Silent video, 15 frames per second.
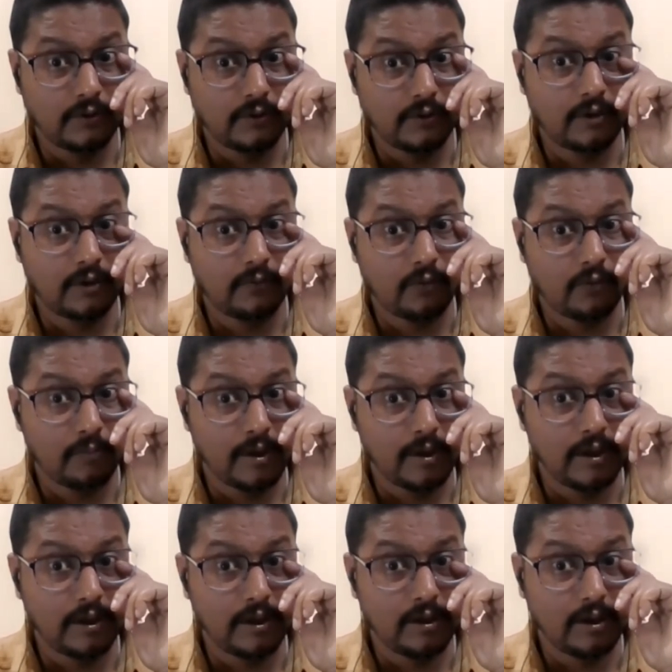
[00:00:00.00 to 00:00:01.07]
says that from
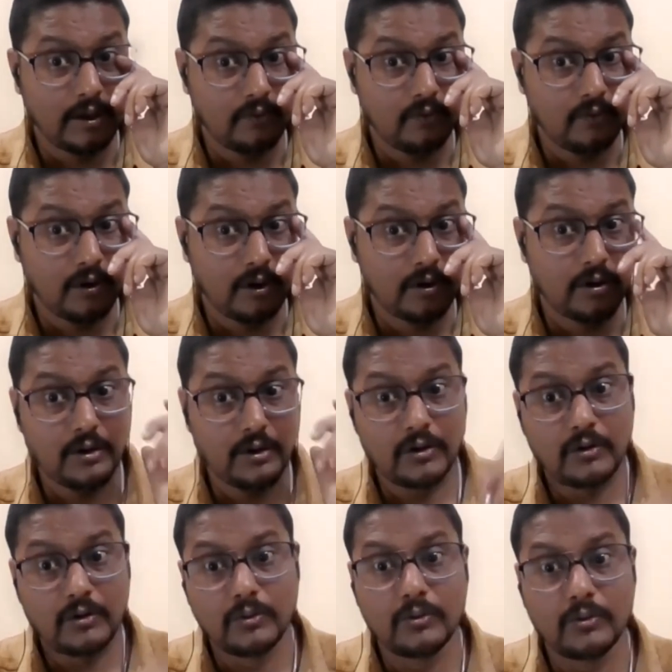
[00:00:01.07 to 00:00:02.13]
1800
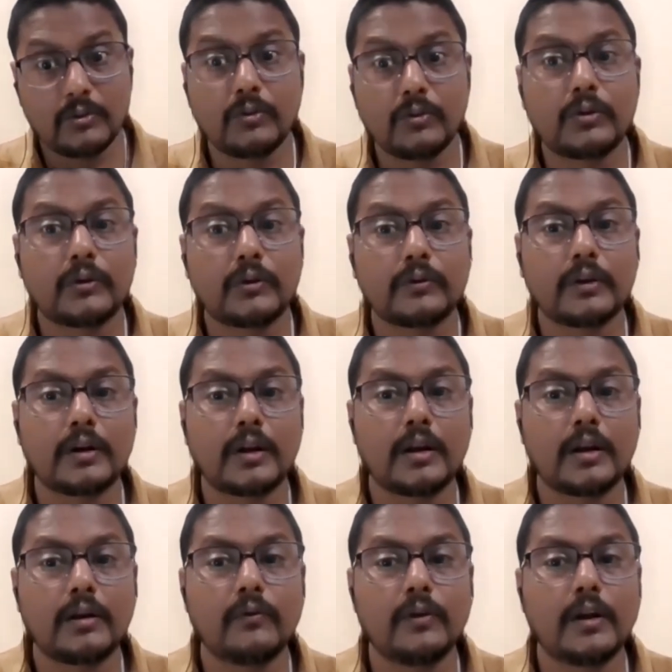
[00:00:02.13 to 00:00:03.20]
to
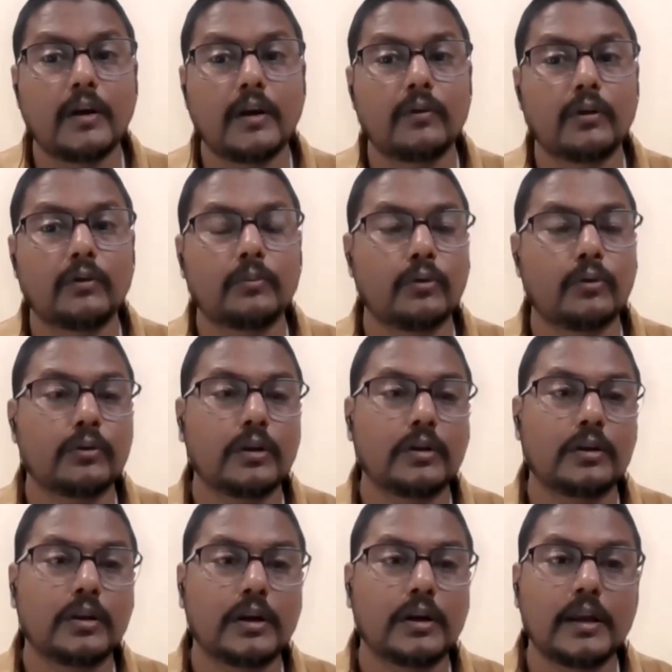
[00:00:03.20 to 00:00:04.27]
2009, we have lost more
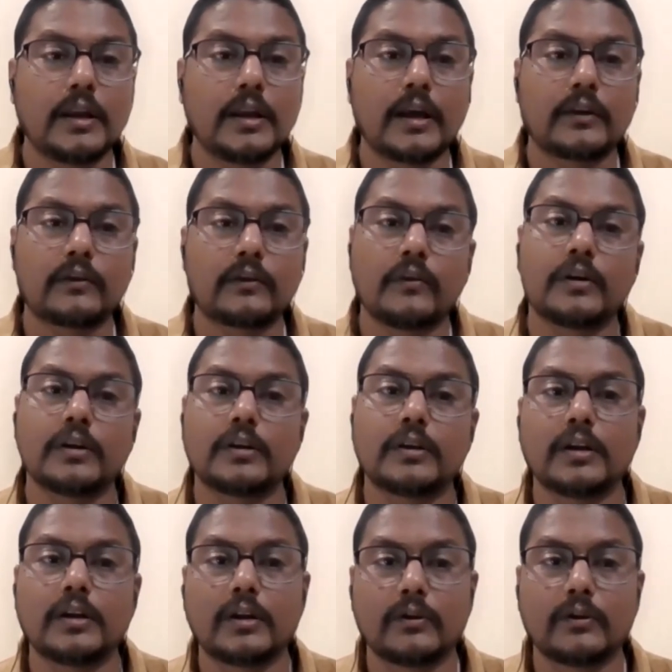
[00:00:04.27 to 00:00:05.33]
than
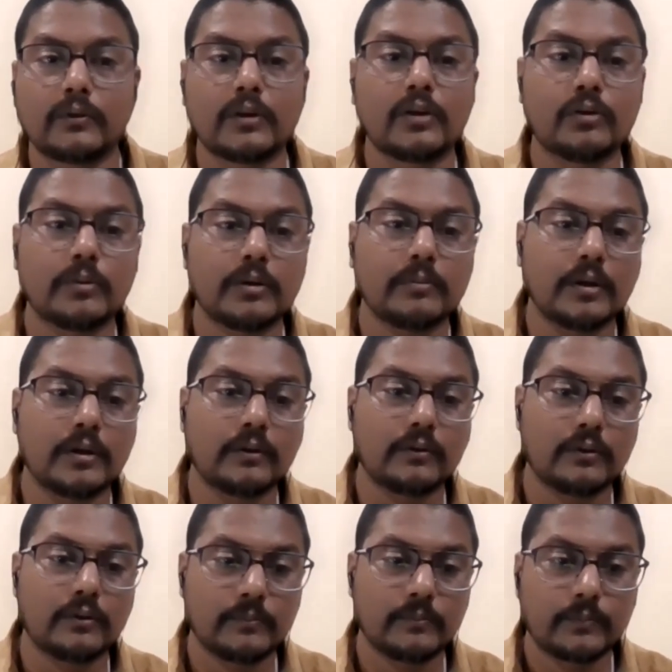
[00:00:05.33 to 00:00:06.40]
3,73,000 human beings
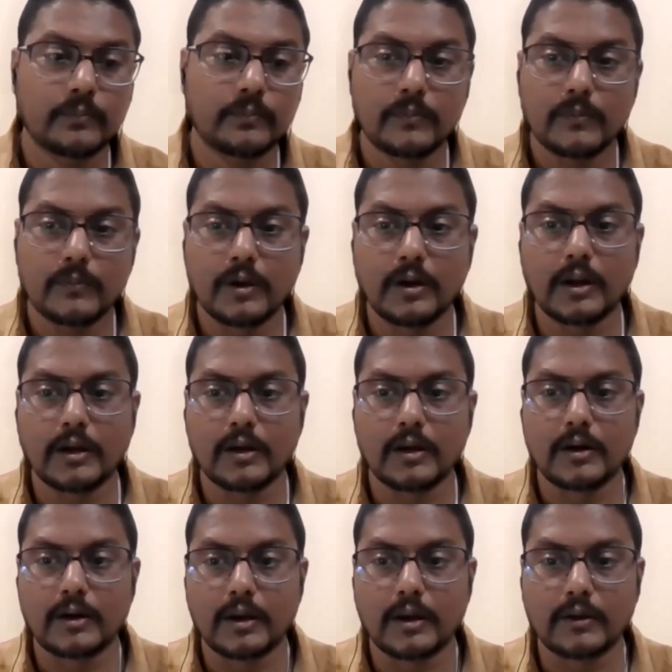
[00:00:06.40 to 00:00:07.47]
in tiger
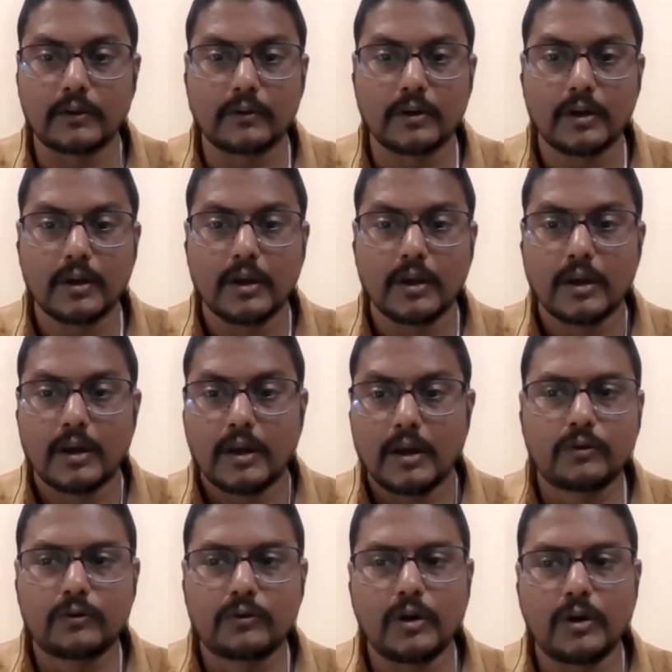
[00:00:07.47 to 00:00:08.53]
attacks.
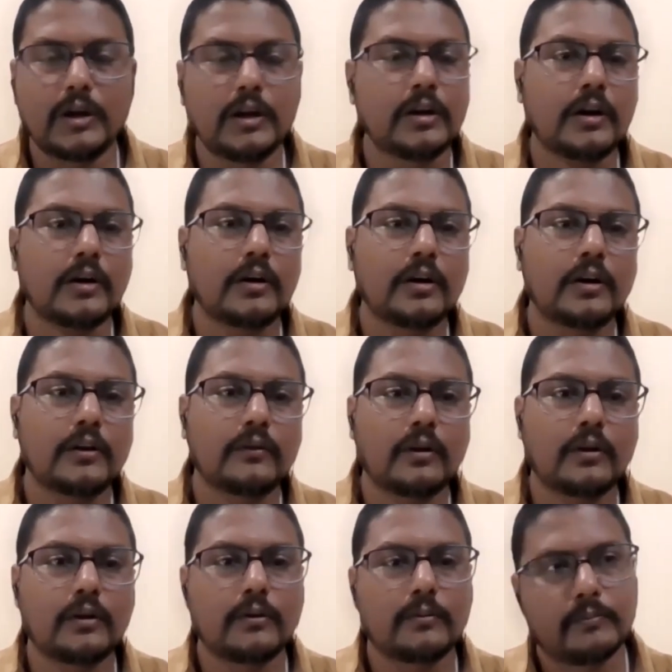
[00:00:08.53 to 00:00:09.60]
So 1800 is
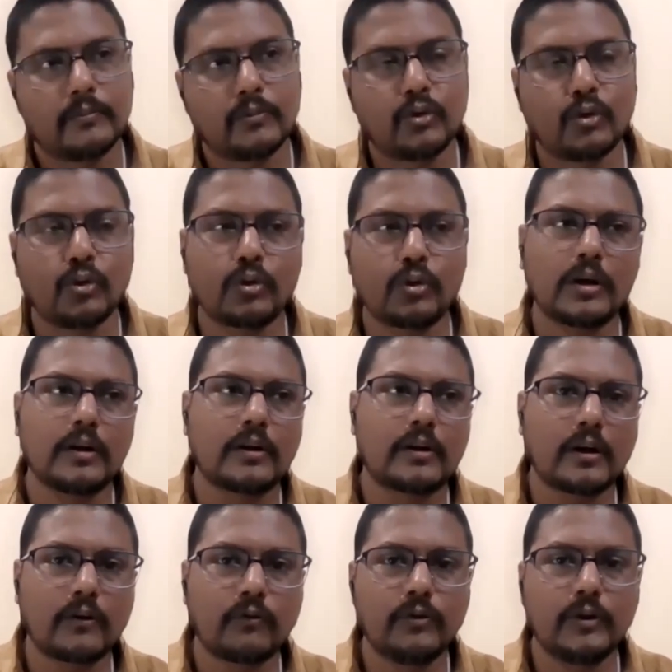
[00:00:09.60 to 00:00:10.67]
a total
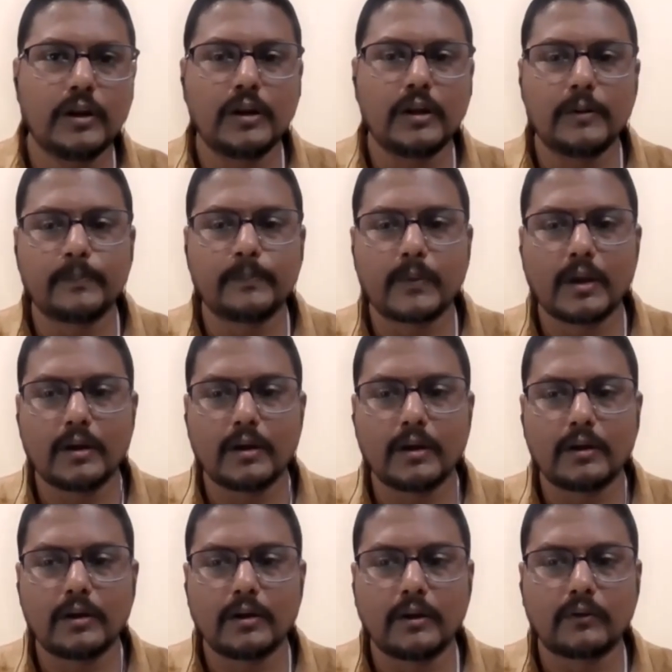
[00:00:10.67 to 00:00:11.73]
roughly
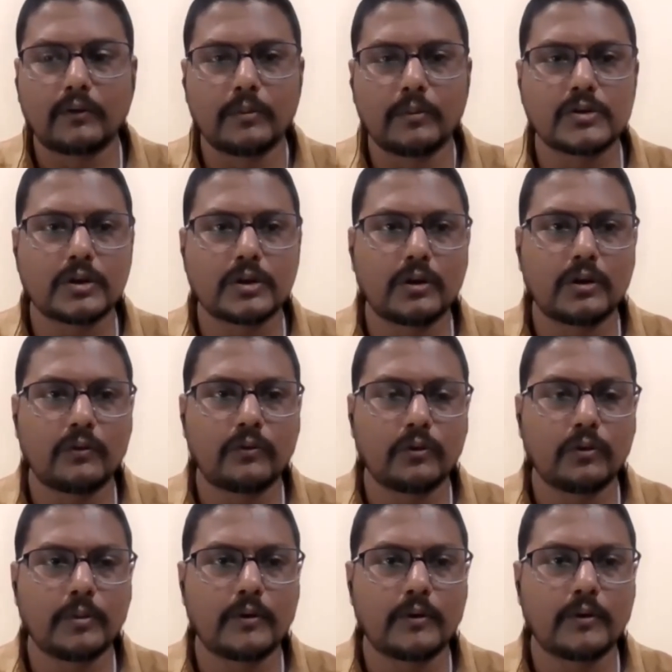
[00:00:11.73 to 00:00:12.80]
estimation of
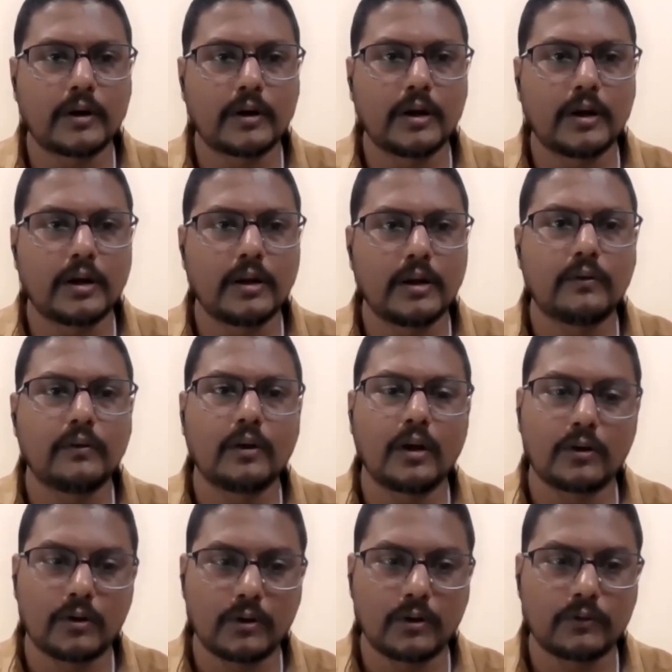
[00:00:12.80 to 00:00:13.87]
human fatalities
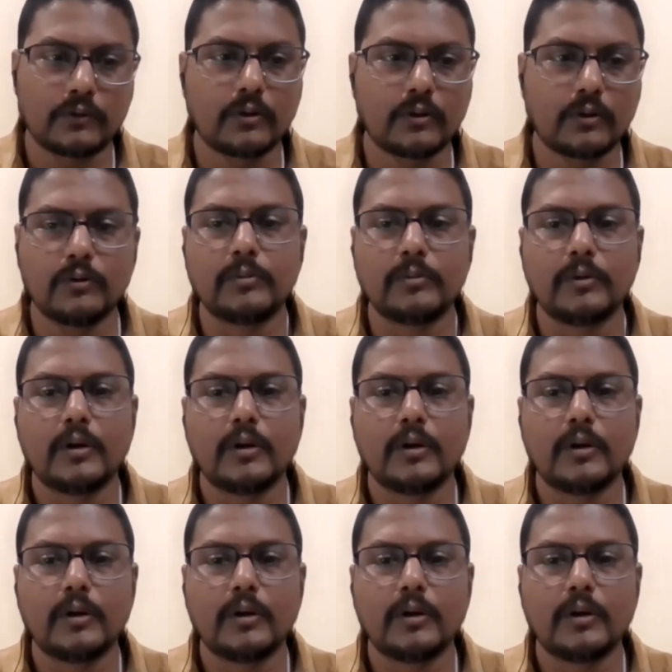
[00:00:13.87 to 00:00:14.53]
across the globe